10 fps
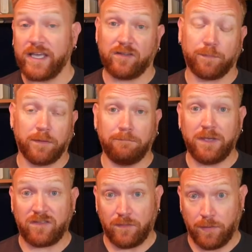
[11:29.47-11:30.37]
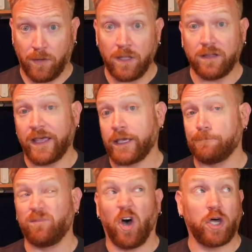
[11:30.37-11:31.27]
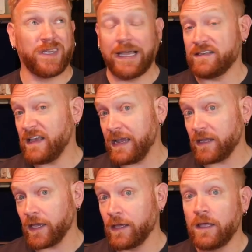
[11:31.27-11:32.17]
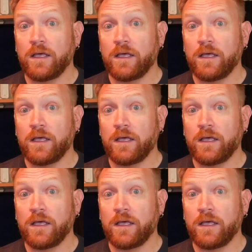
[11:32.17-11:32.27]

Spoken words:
it's permissible, like online dating,